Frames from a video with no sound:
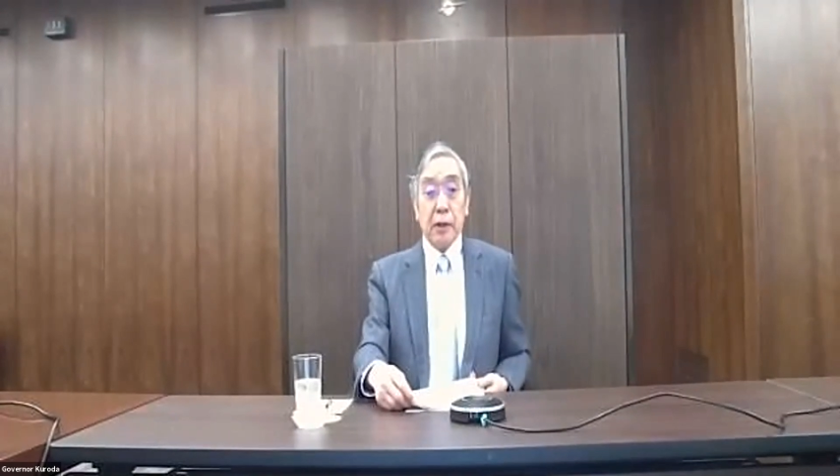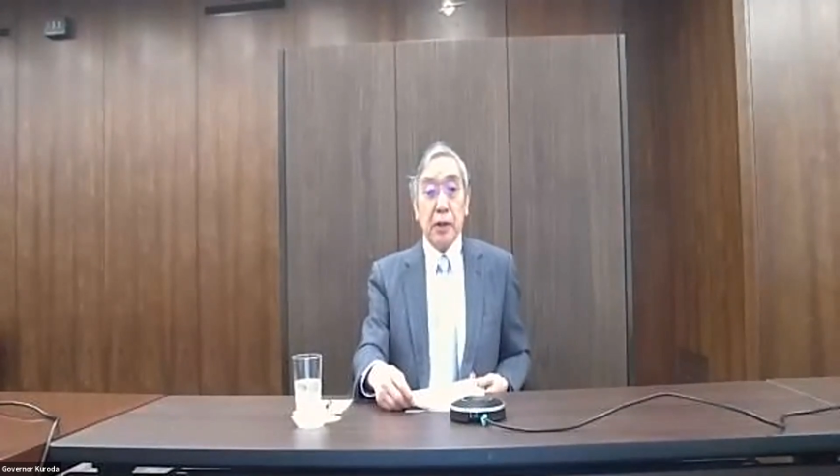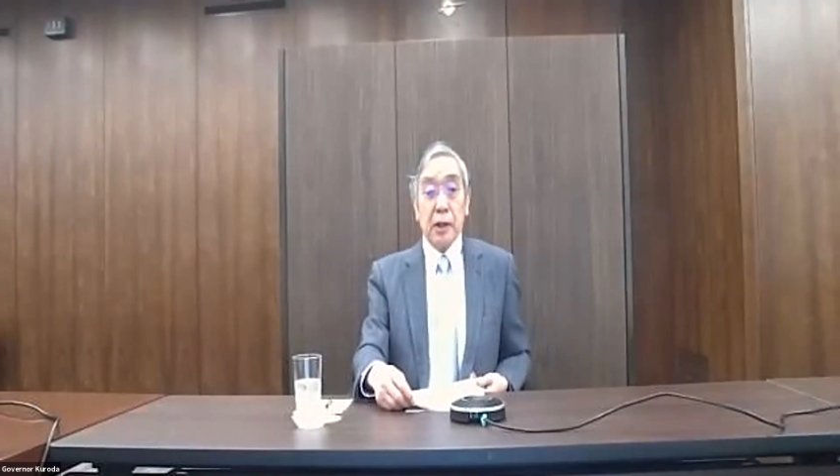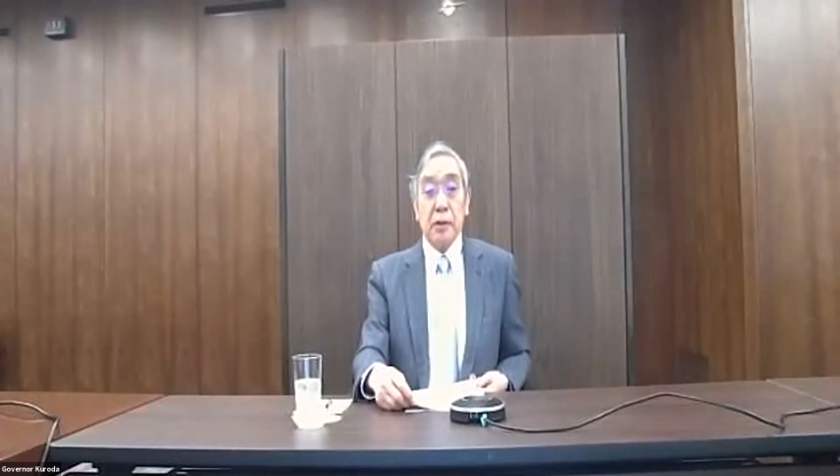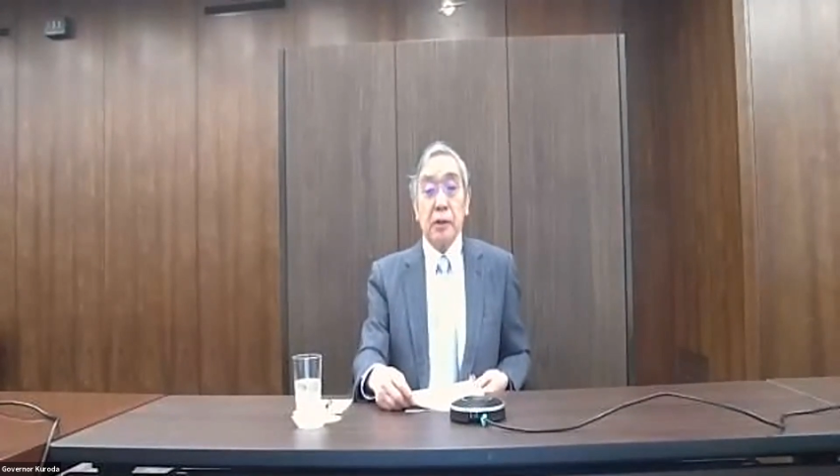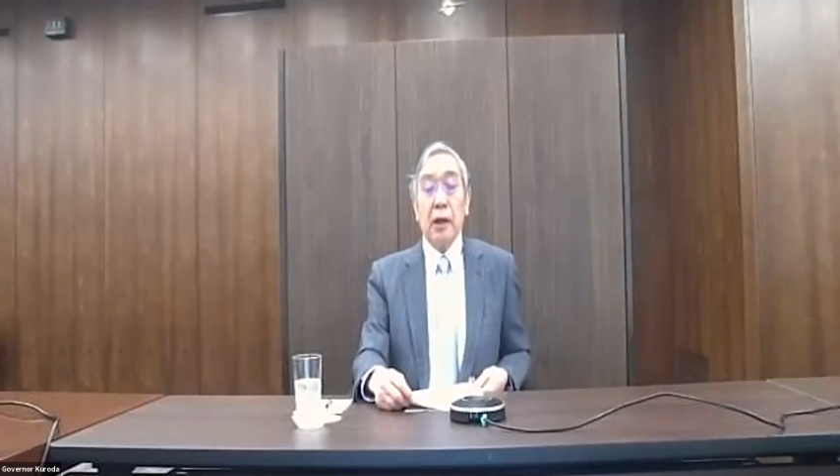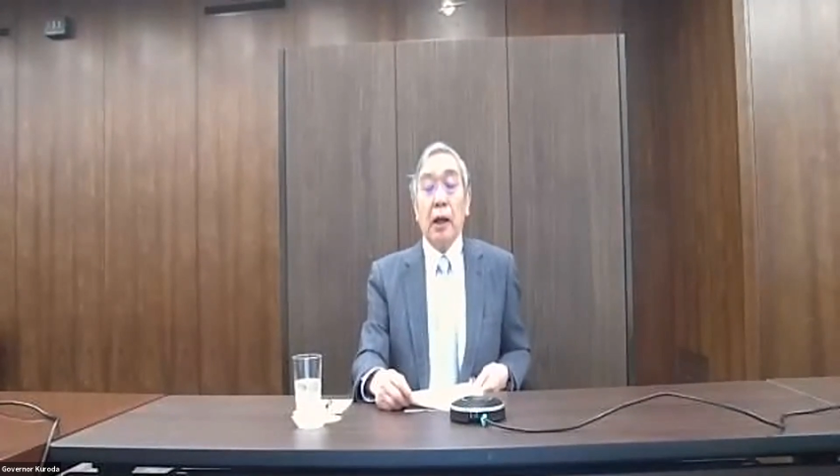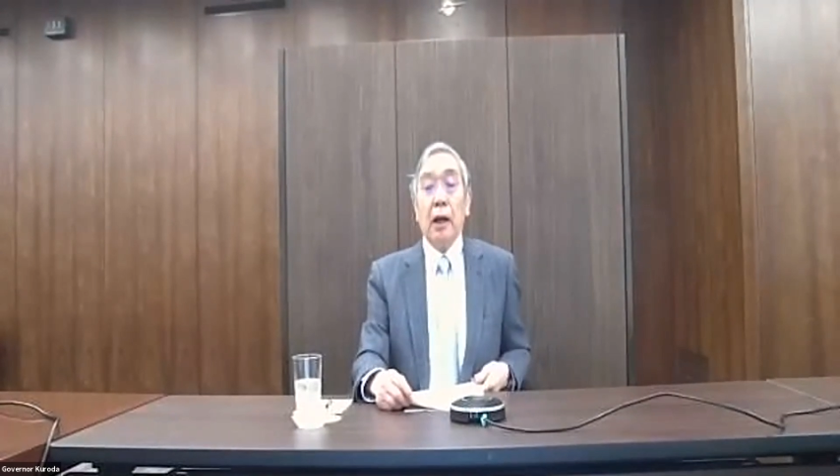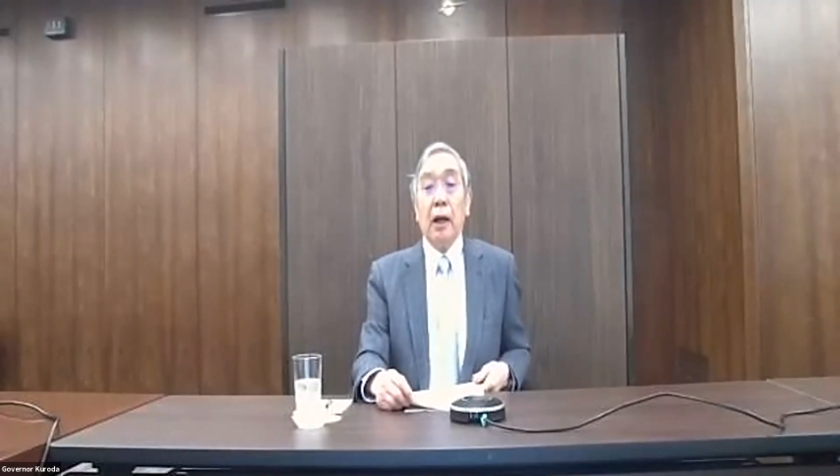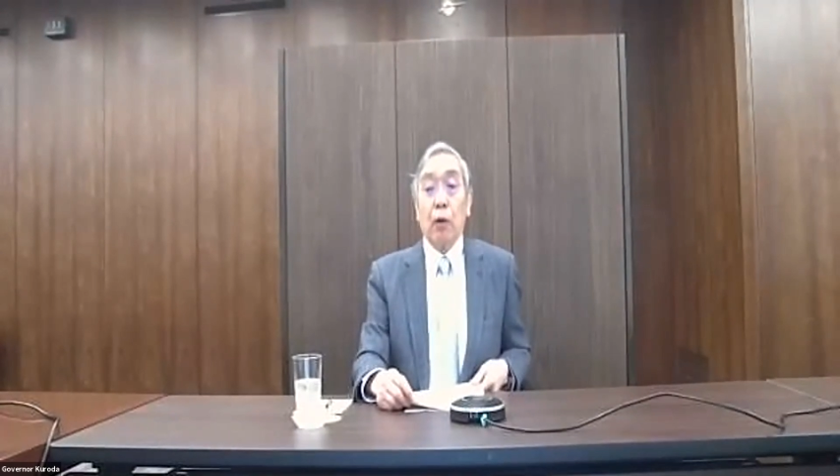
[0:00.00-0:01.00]
chains
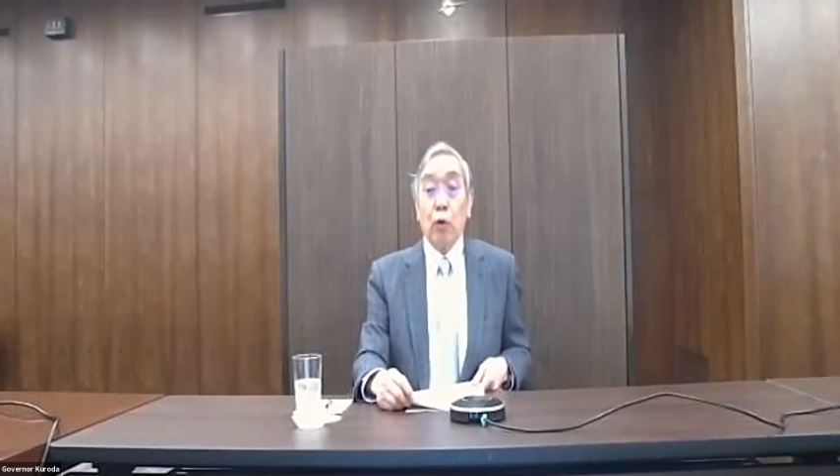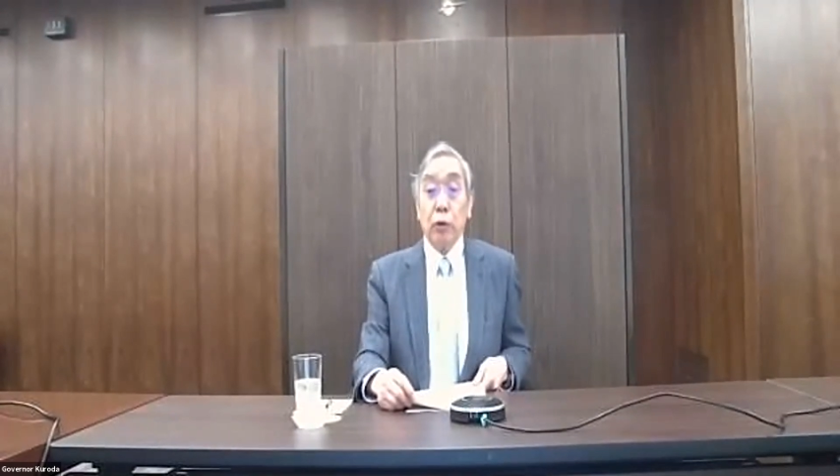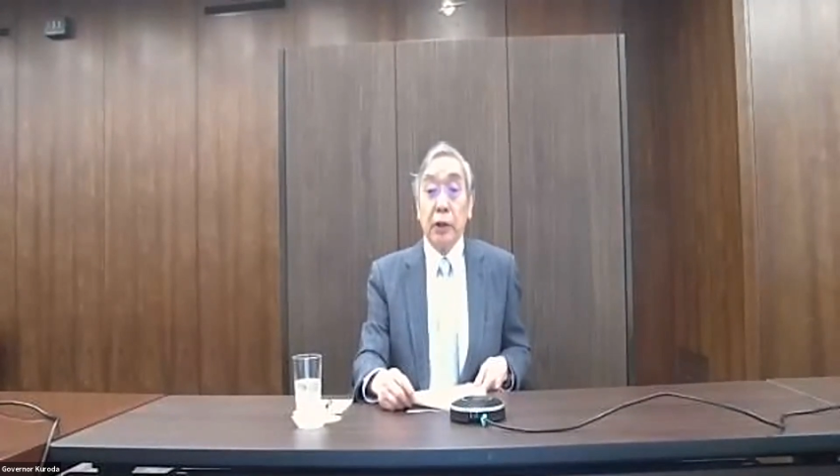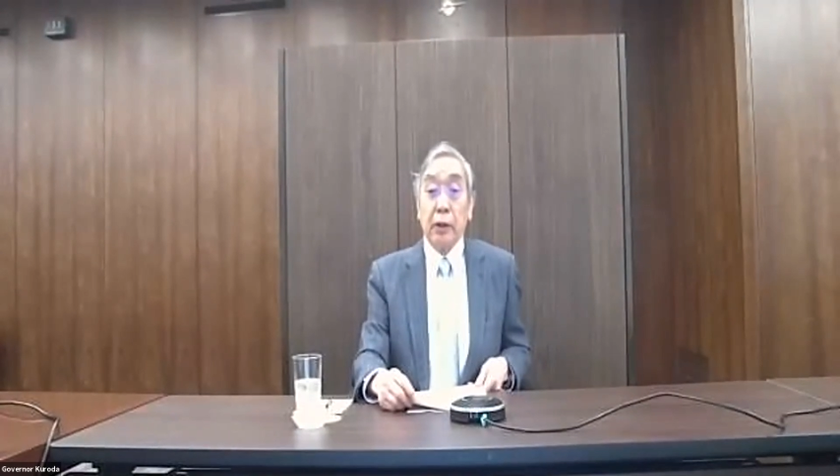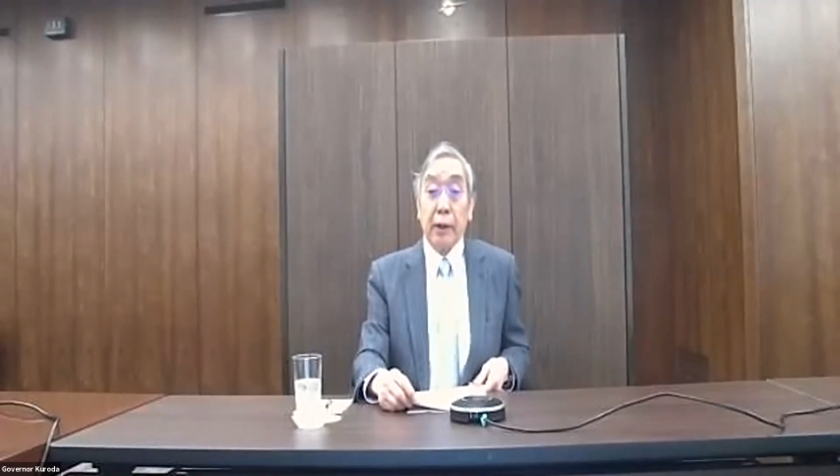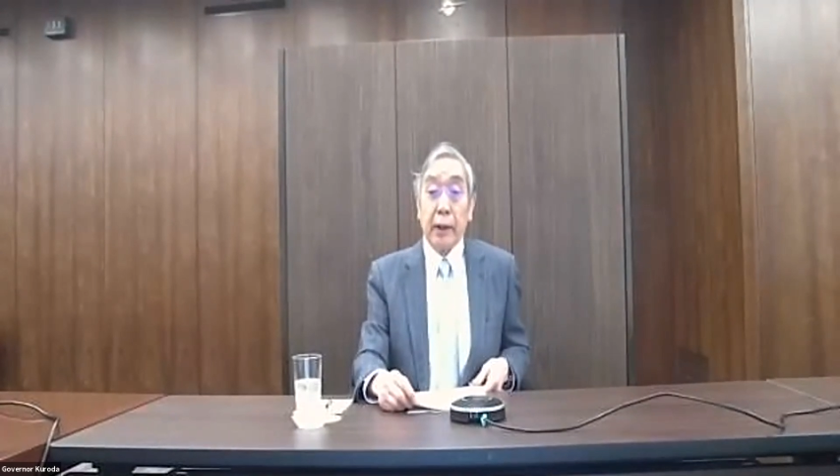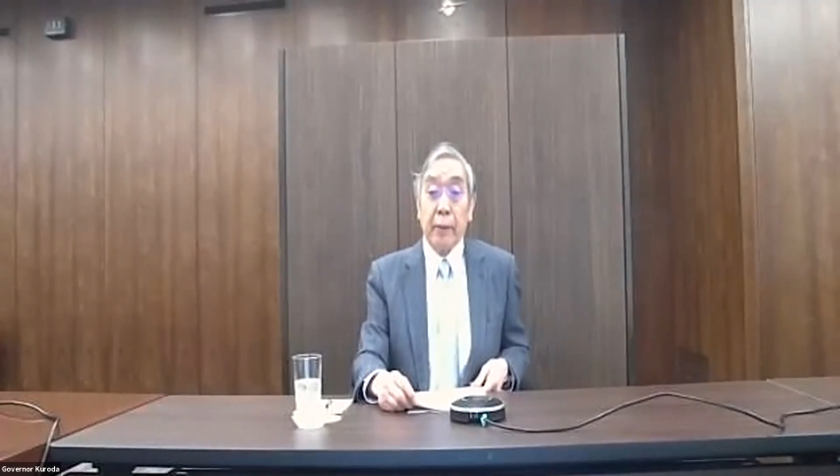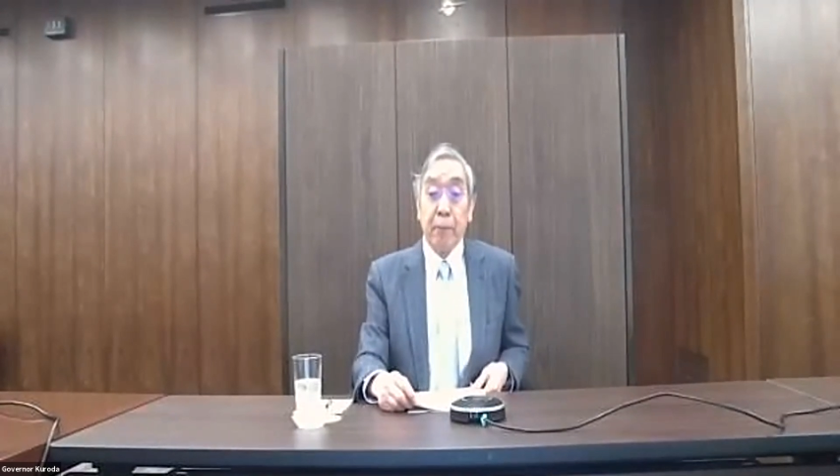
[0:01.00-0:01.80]
accordingly.